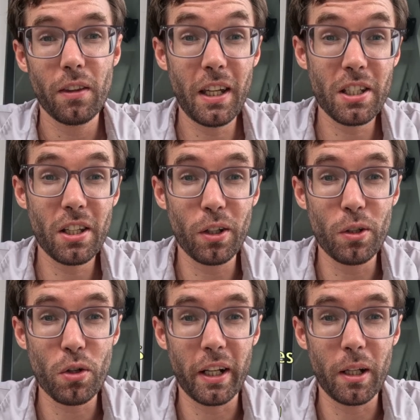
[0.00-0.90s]
This
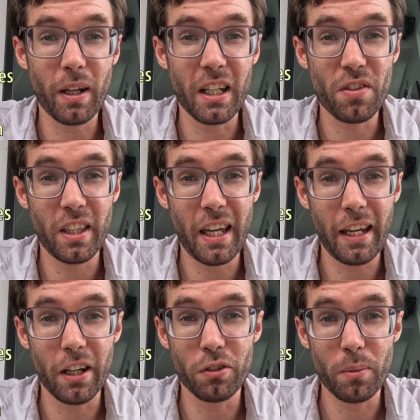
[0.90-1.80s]
includes training plans for the
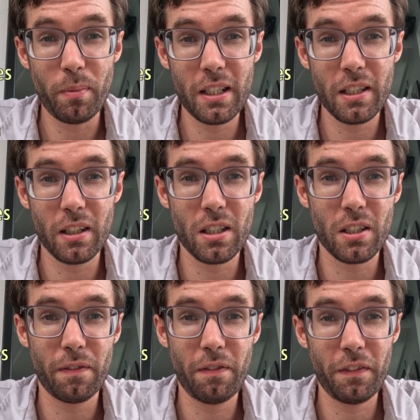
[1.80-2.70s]
800
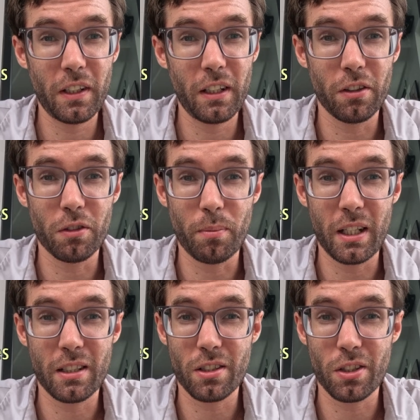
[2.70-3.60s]
meters, 1500
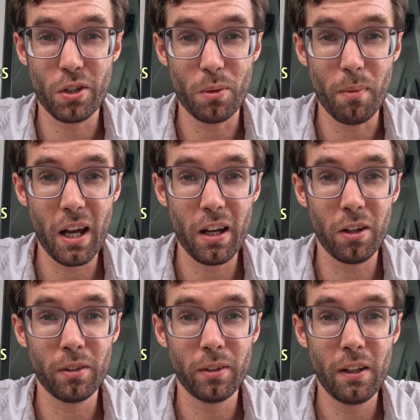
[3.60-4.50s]
meters to 2 mile,